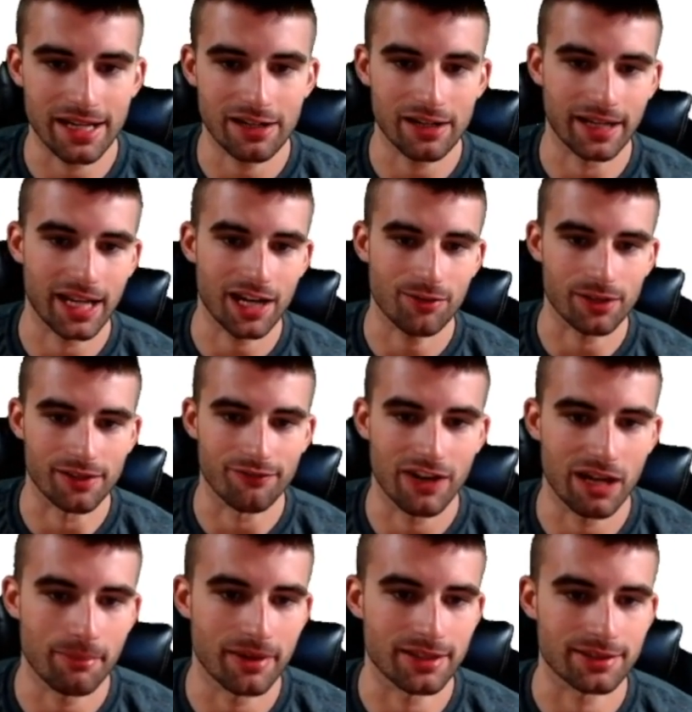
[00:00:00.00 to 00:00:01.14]
here. I can't really
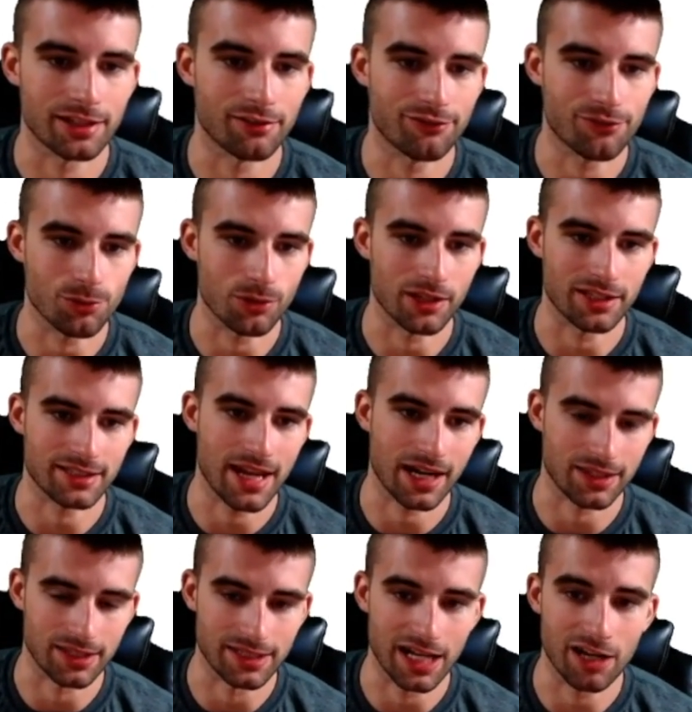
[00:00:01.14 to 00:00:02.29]
find myself full-on stacking
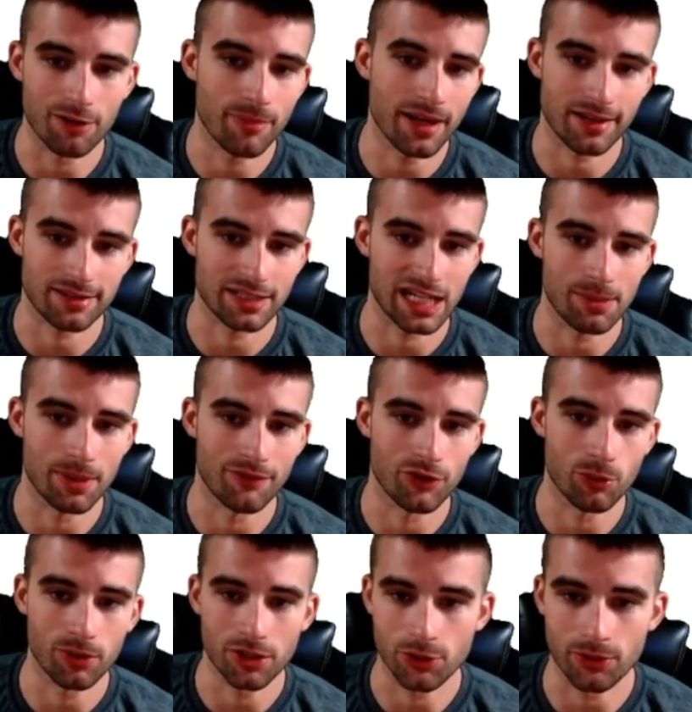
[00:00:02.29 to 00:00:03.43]
the Diamondbacks today. But if you
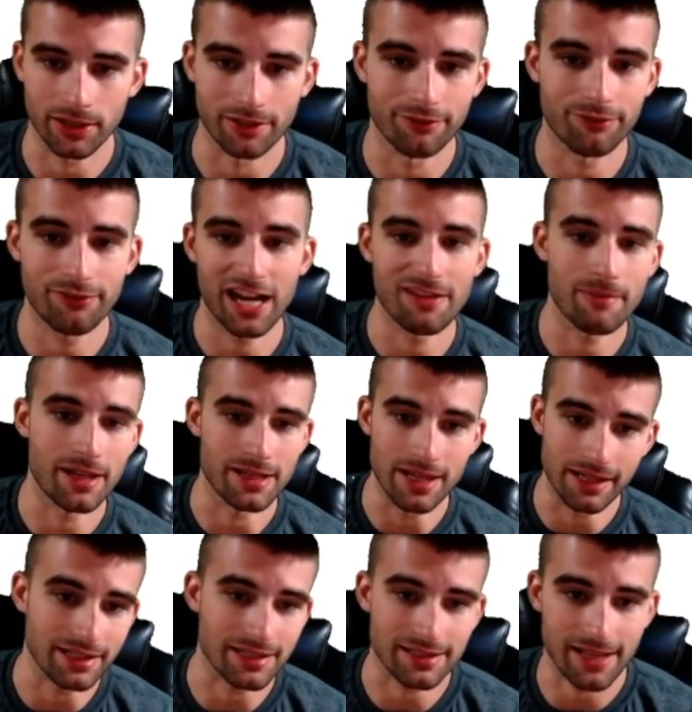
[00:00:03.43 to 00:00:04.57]
want to do, like, a five-man
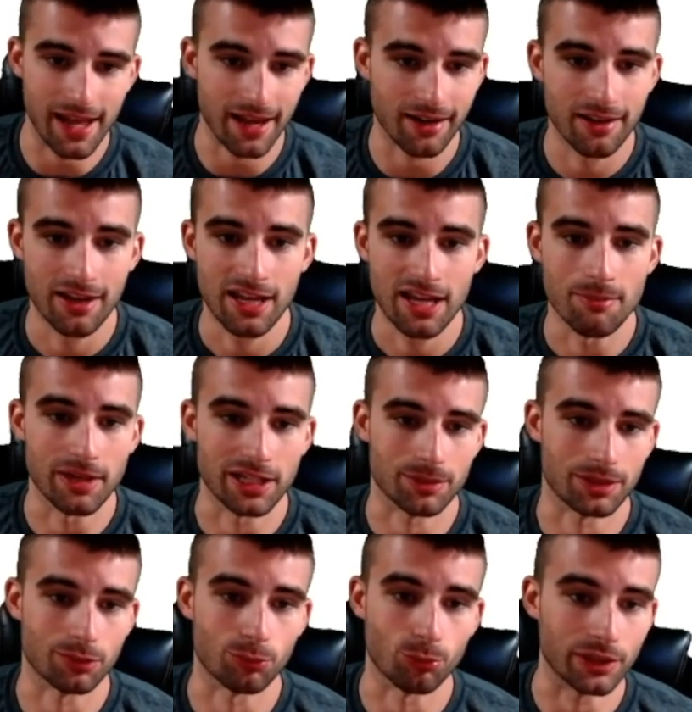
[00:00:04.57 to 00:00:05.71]
Yankee stack mixed with
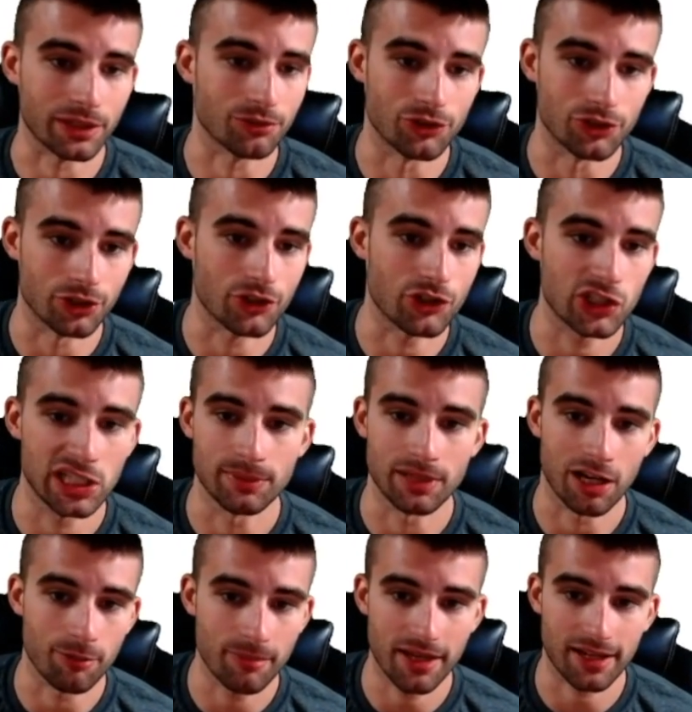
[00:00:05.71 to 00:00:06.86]
a real dirt-cheap
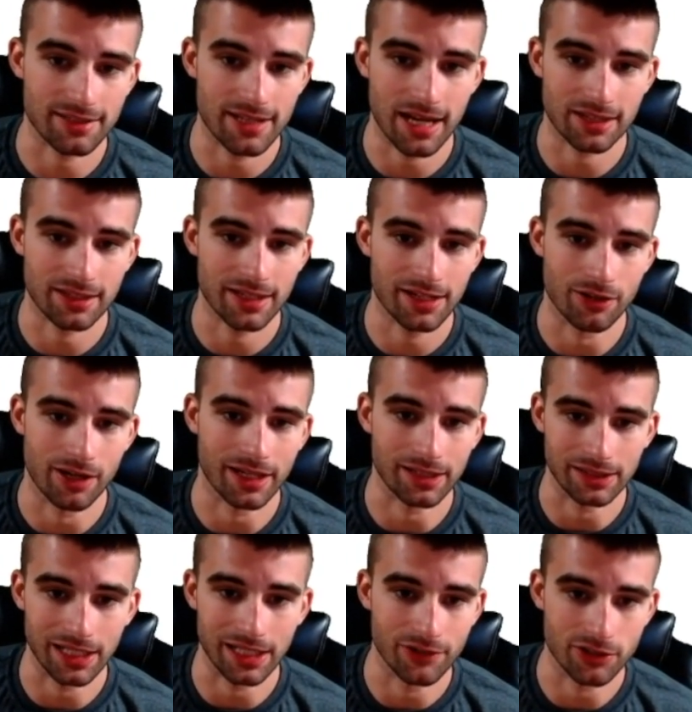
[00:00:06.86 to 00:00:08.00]
Diamondback stack today, try to get
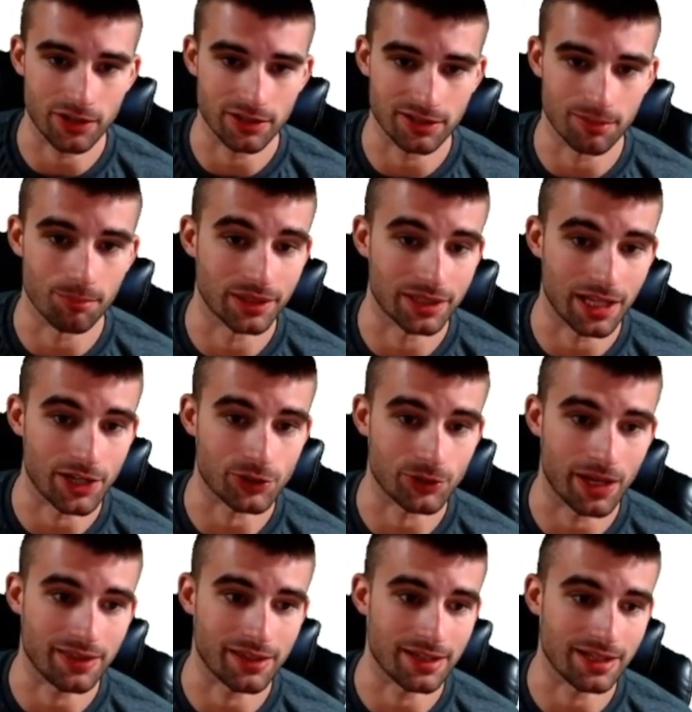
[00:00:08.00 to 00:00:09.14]
leverage on some potential
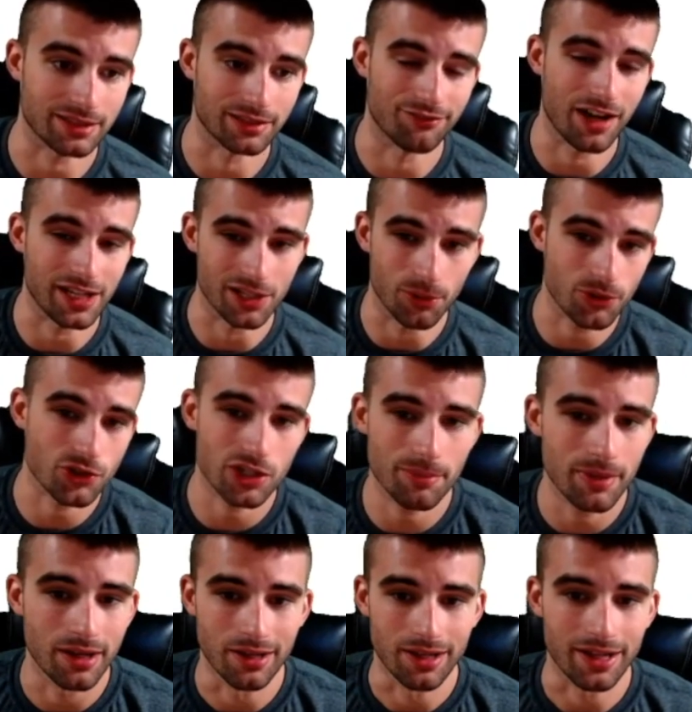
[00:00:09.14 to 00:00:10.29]
Anthony DeStefani ownership,
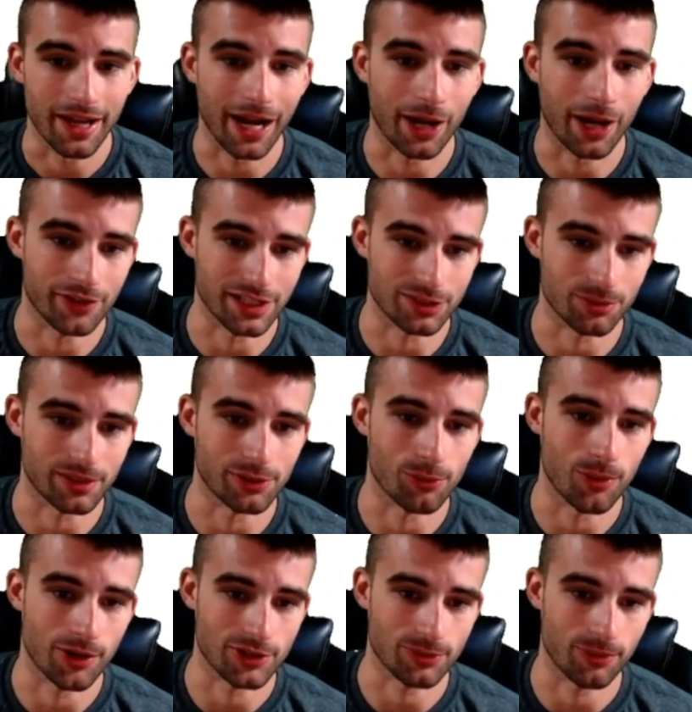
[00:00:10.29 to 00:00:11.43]
I don't think it's one of the
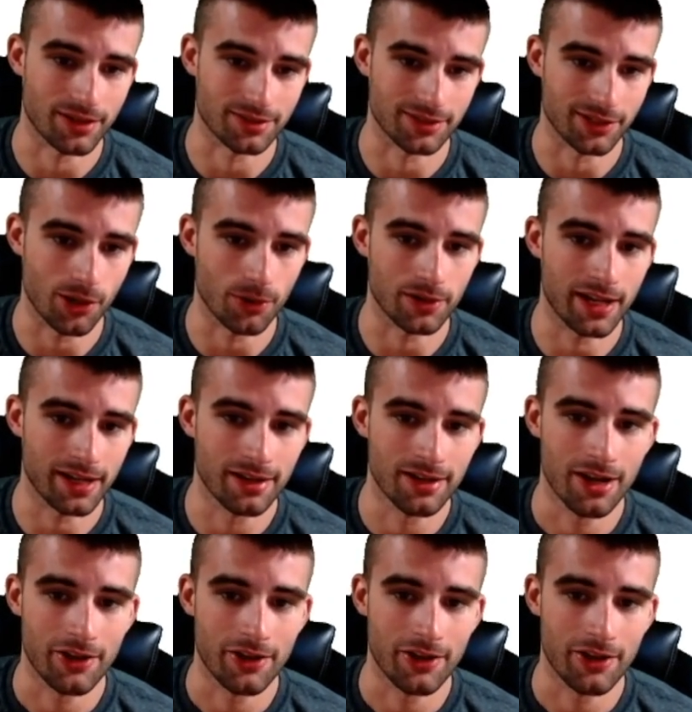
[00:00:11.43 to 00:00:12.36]
worst ways to go today.